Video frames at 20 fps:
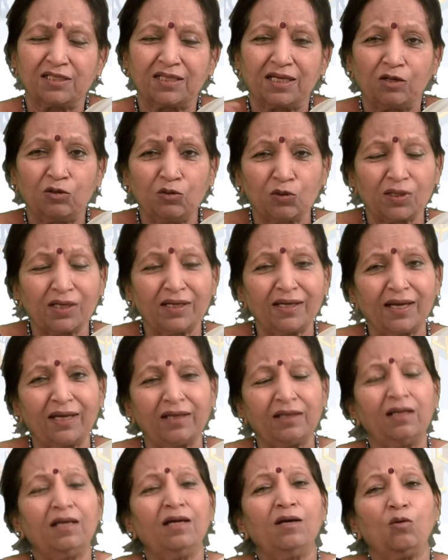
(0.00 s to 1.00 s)
they're looking
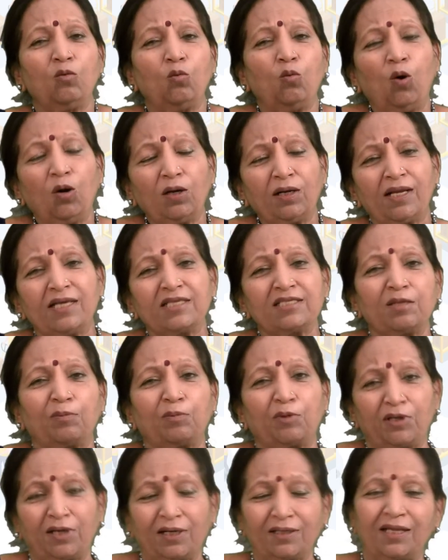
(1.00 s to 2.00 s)
at what is the
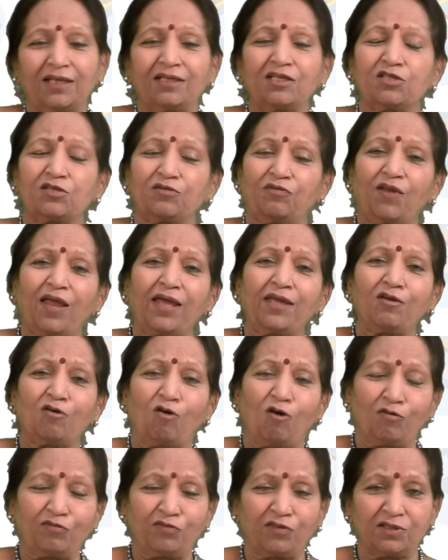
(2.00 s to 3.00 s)
product that is flying
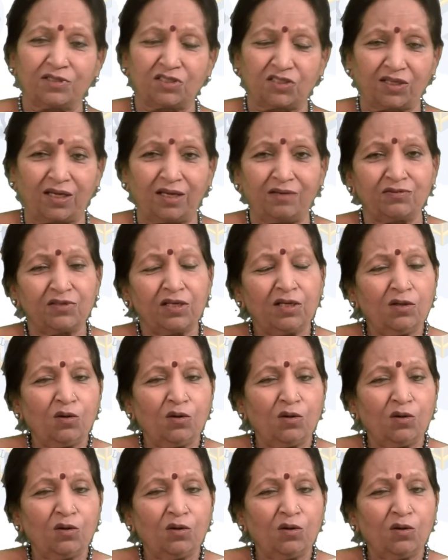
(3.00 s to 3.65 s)
off the shelves,